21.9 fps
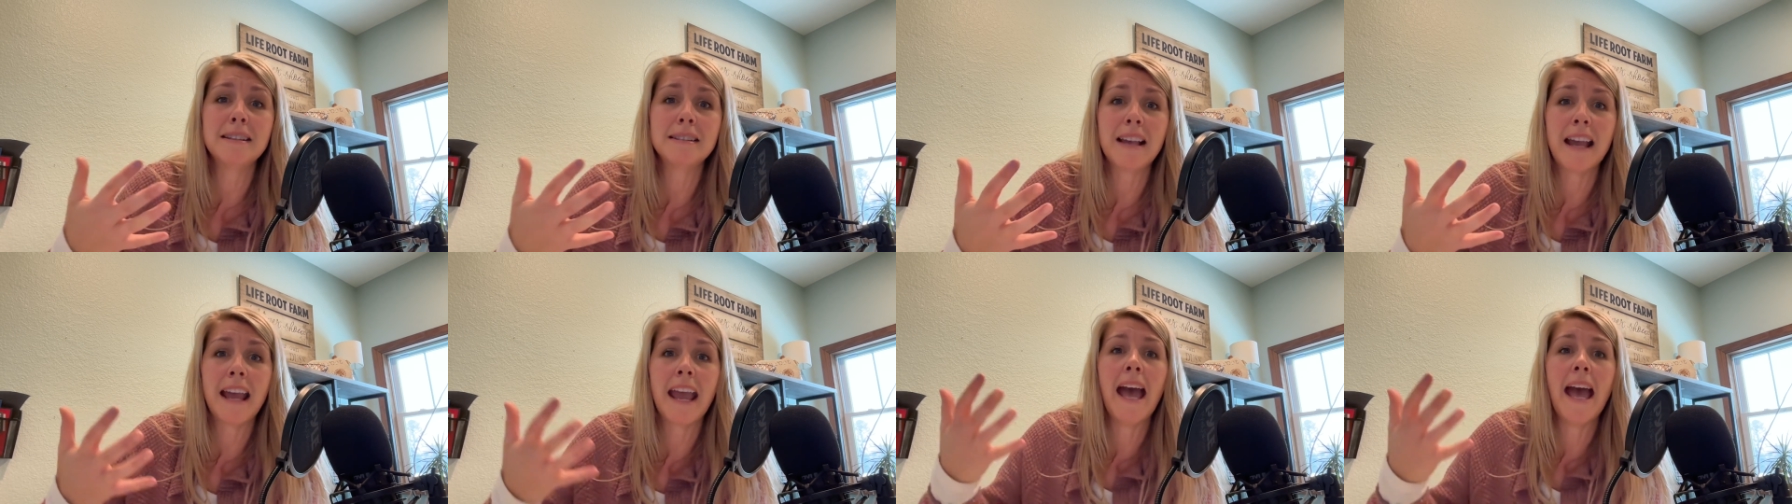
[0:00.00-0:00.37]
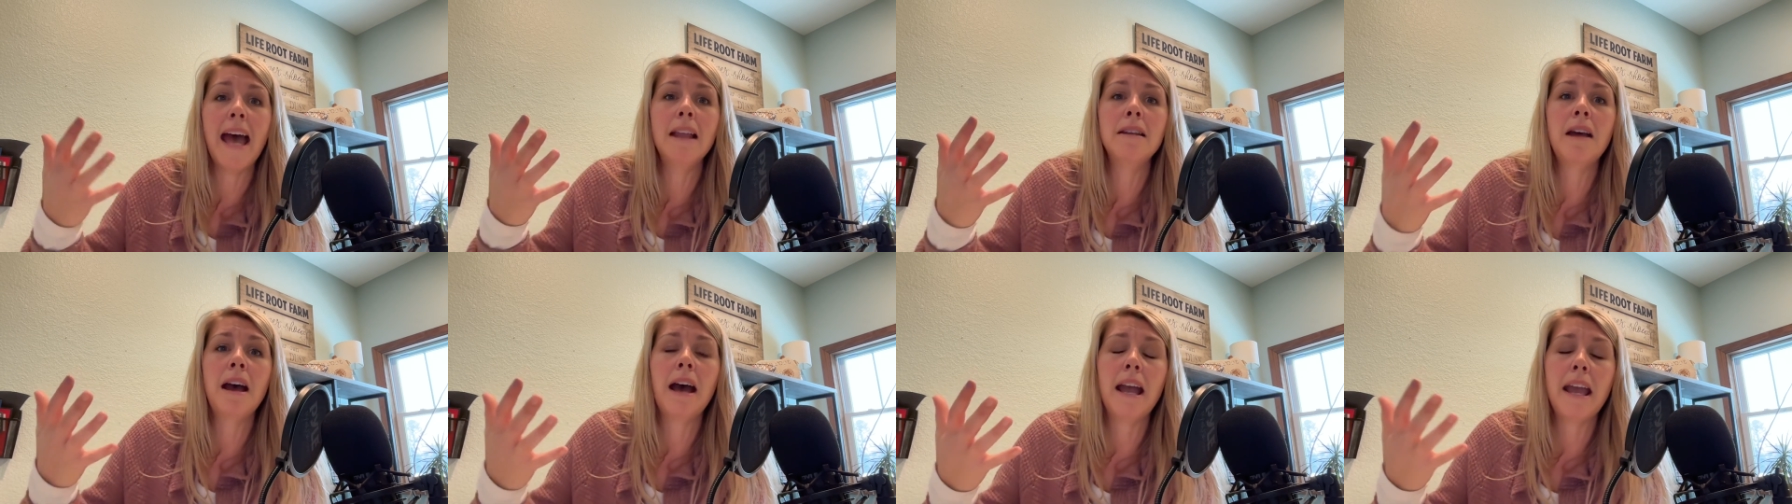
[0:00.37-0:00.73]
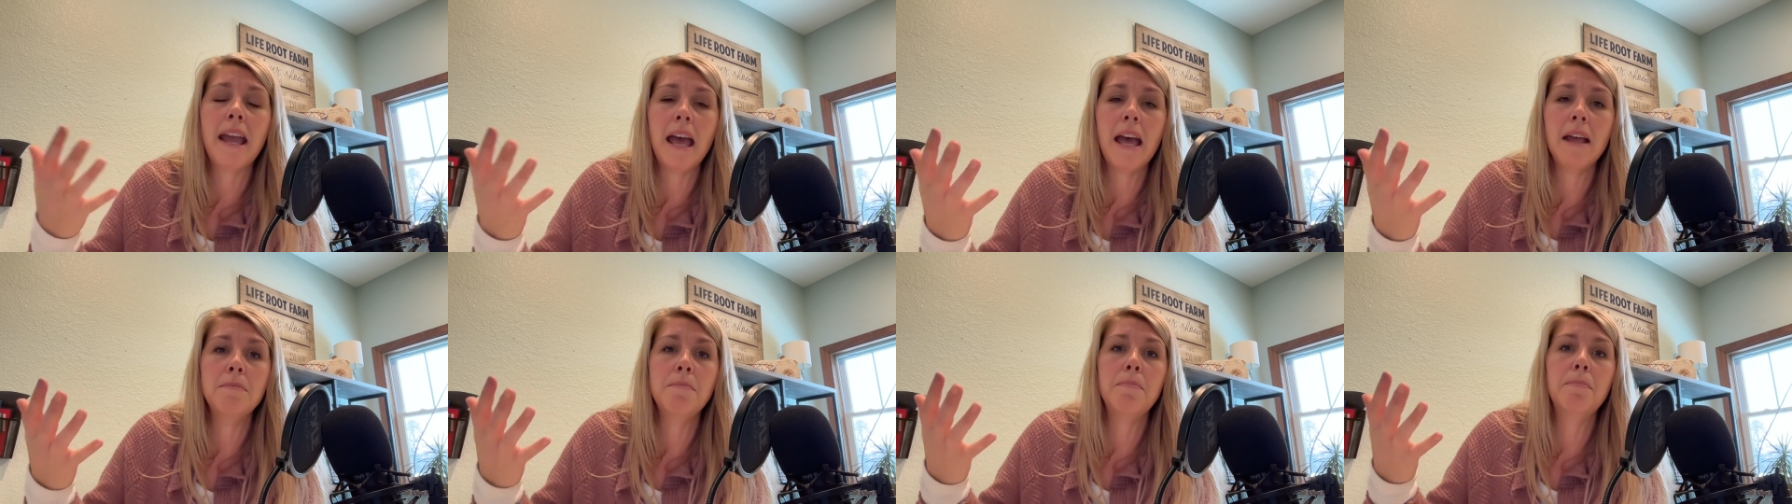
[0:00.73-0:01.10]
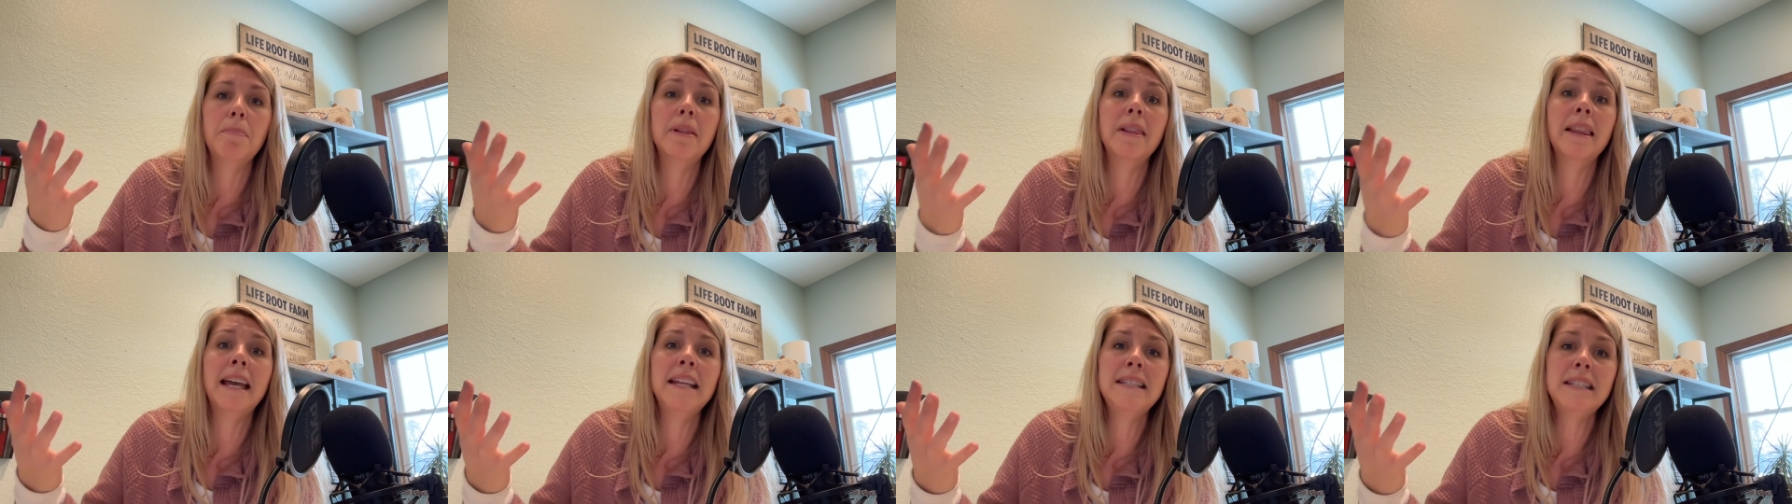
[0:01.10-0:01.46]
I had
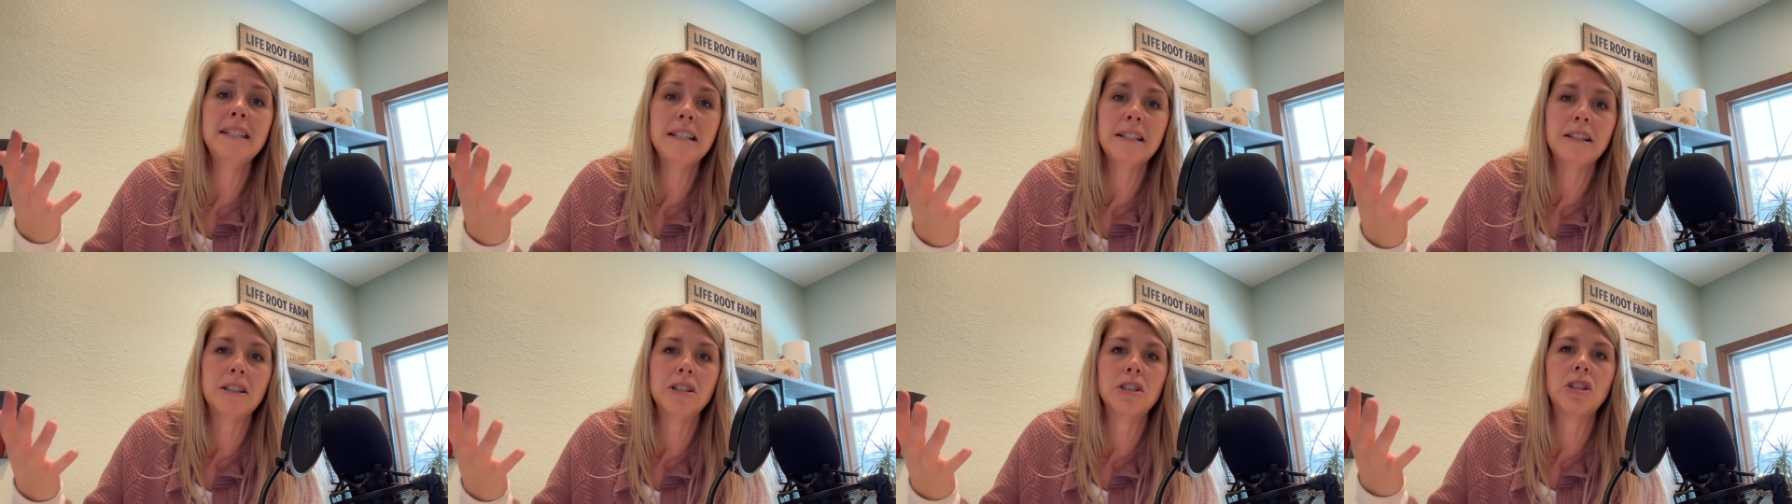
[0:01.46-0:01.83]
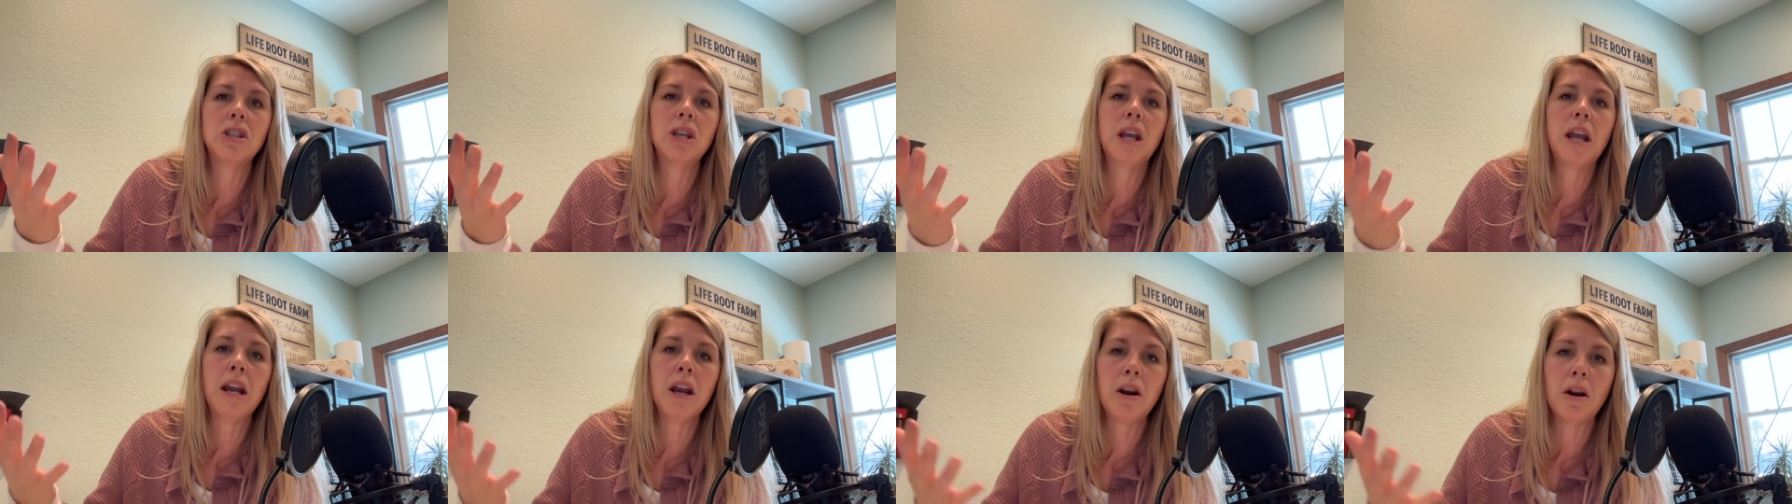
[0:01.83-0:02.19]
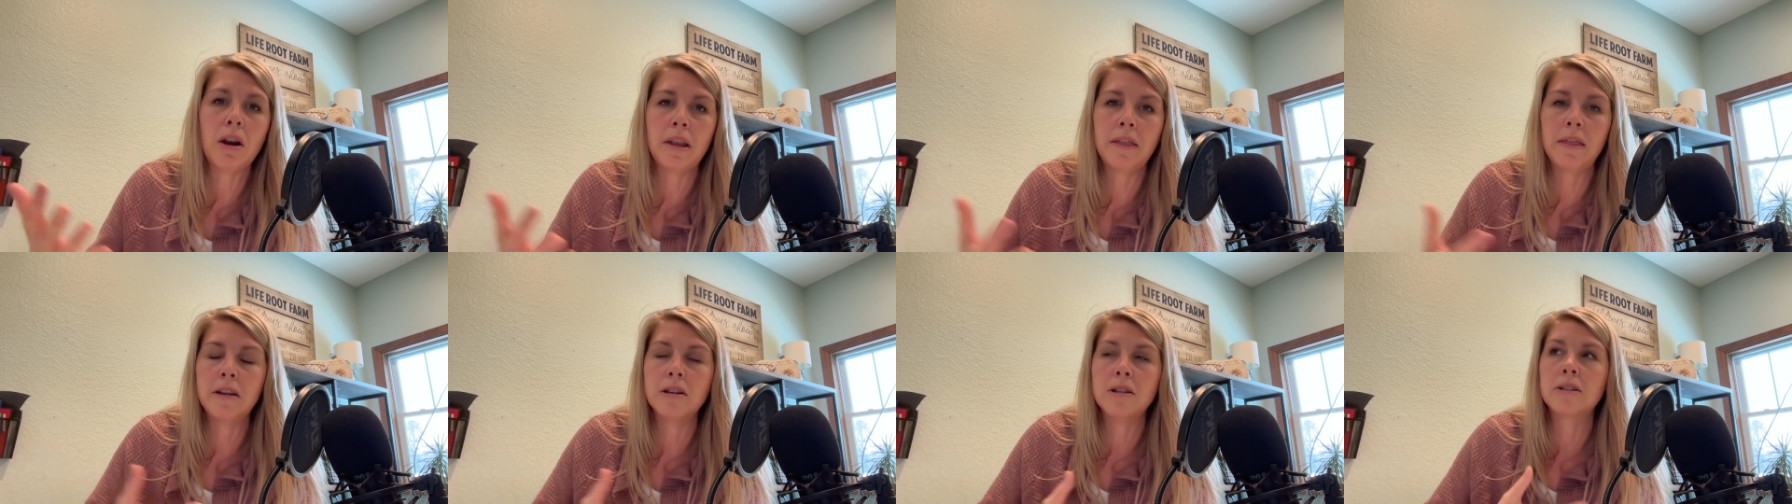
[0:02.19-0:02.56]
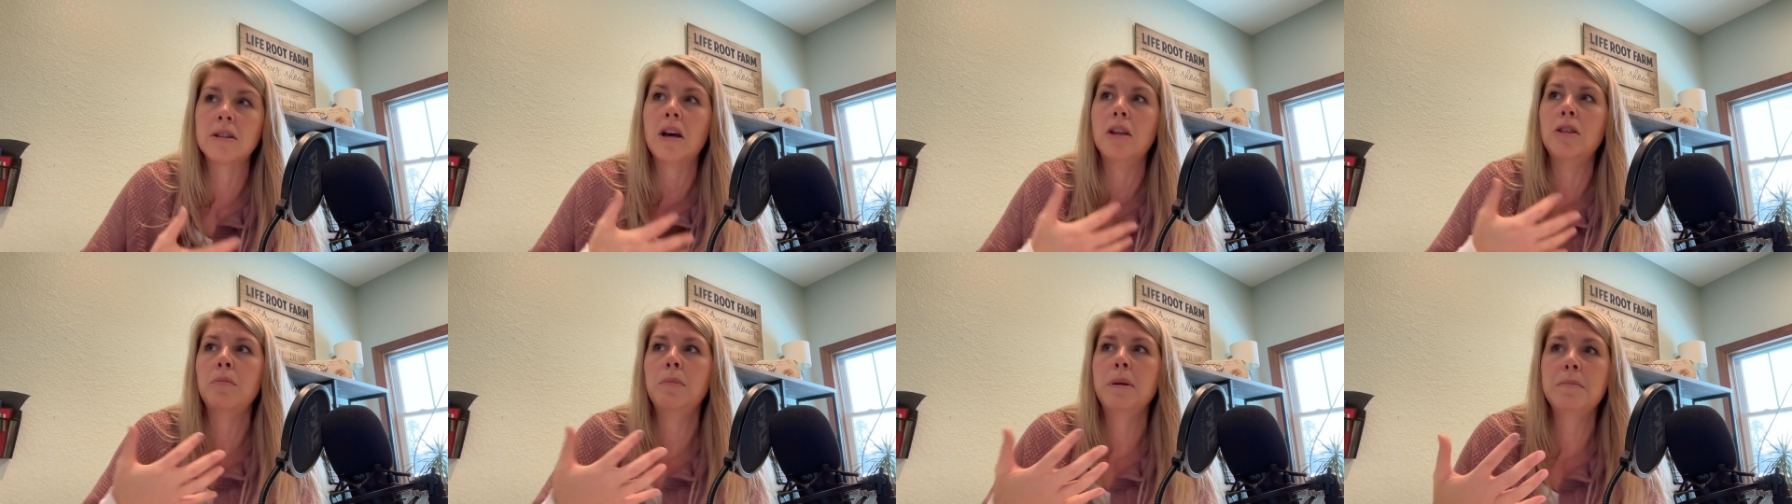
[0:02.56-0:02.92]
plenty to share, and there's
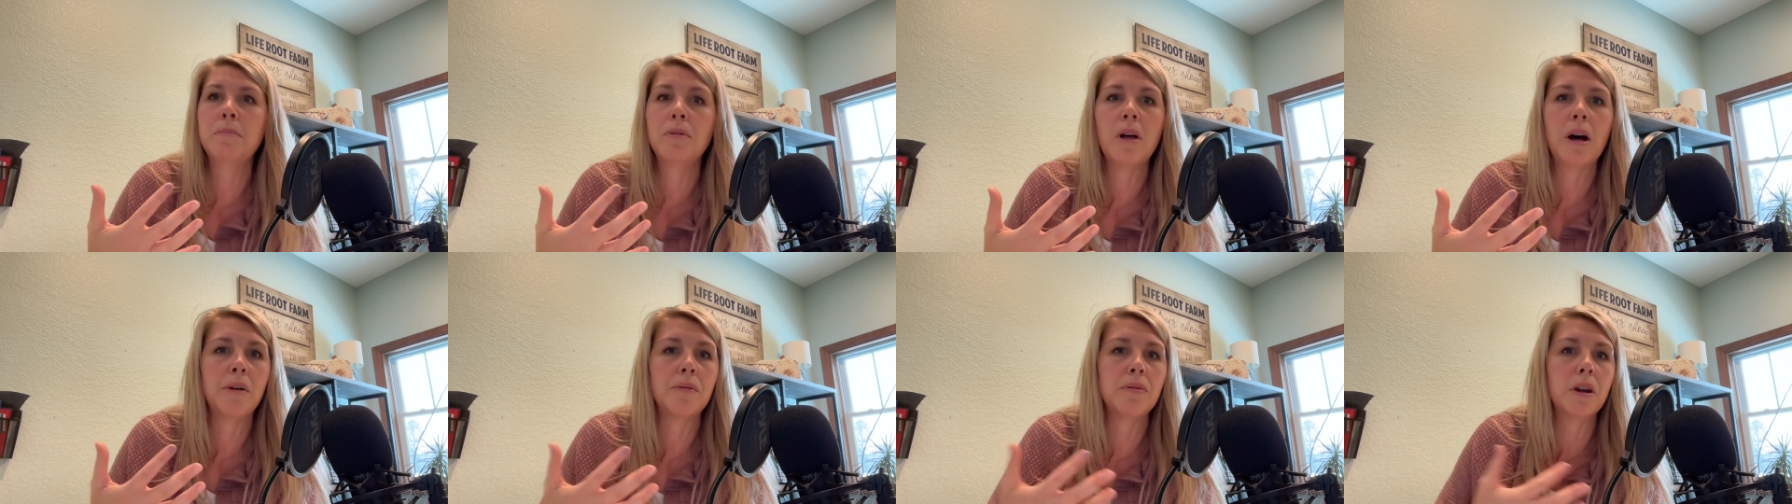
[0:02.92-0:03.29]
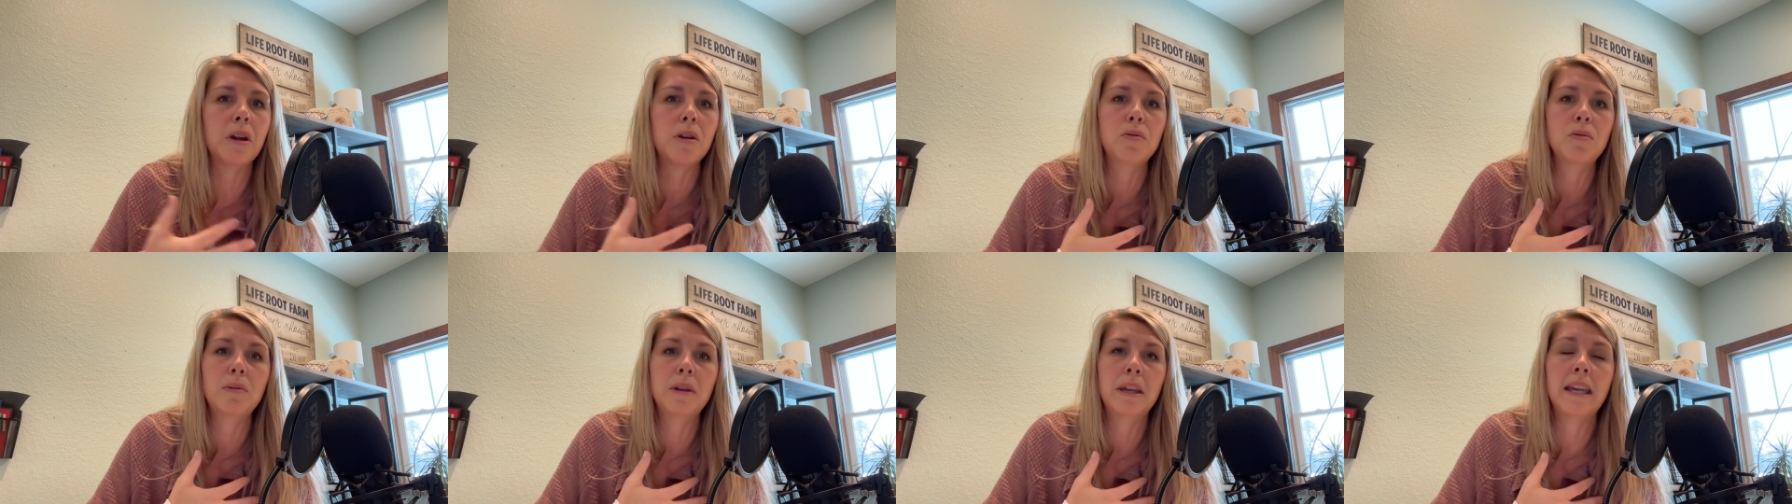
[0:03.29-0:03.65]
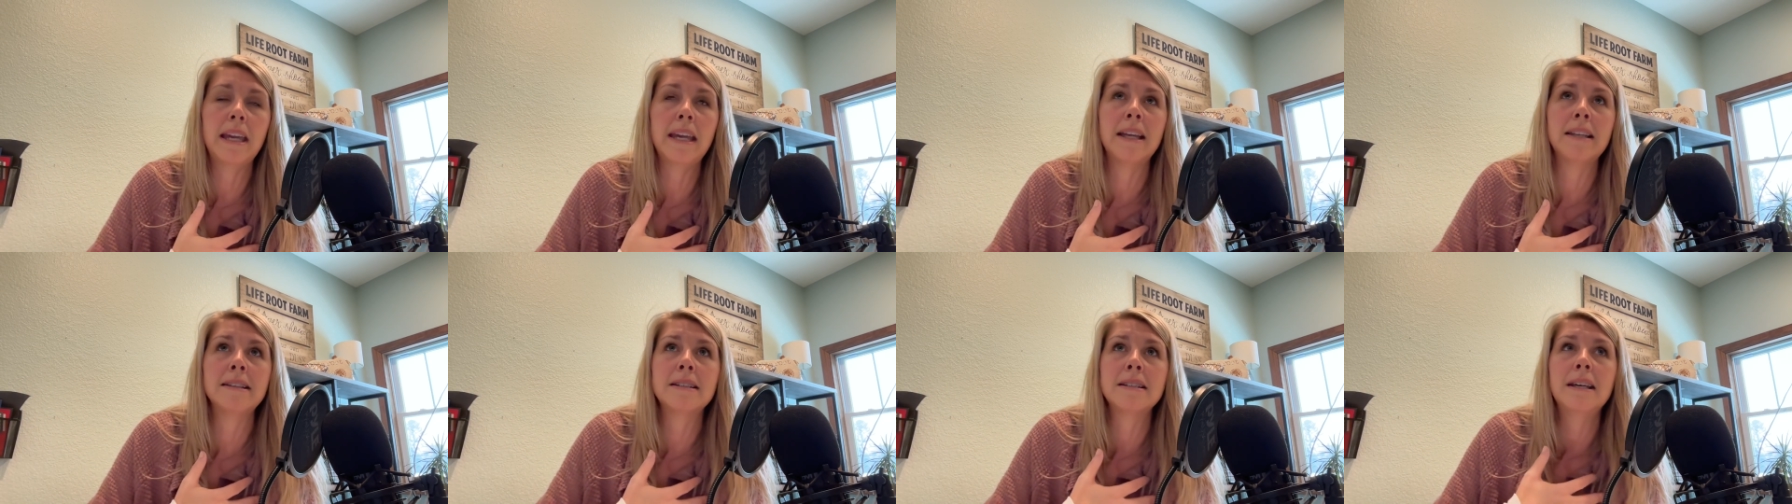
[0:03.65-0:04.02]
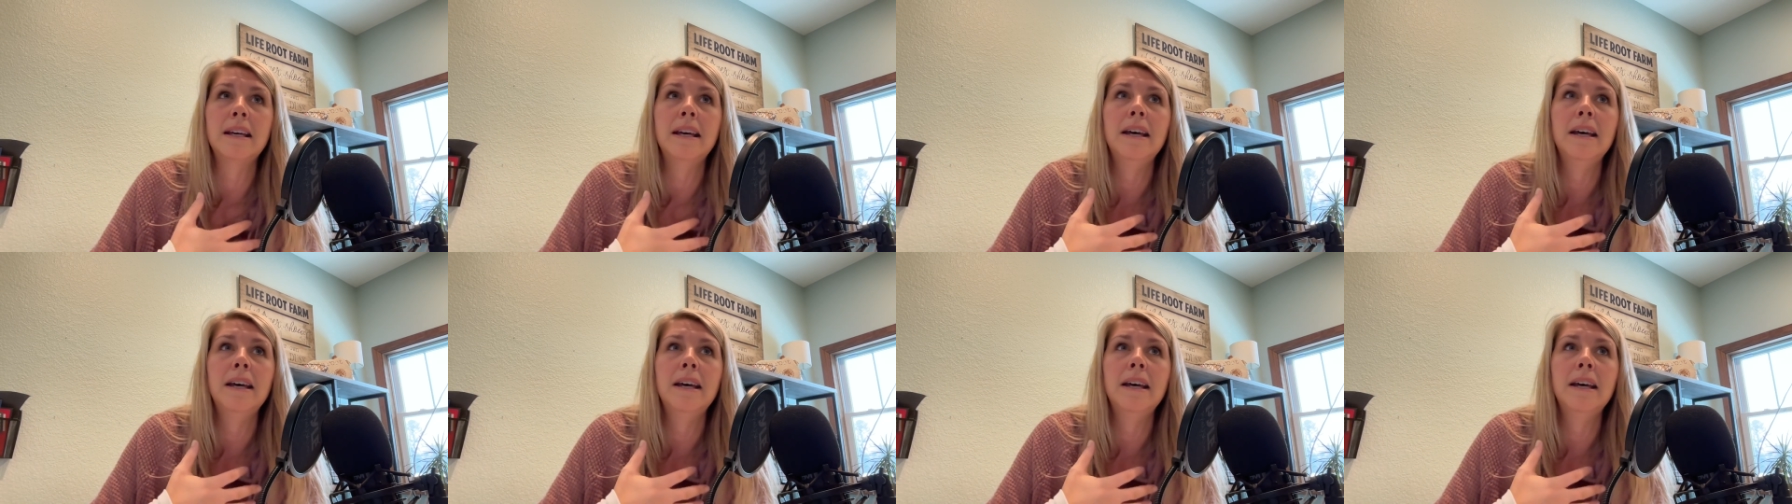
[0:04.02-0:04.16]
other people out there who can't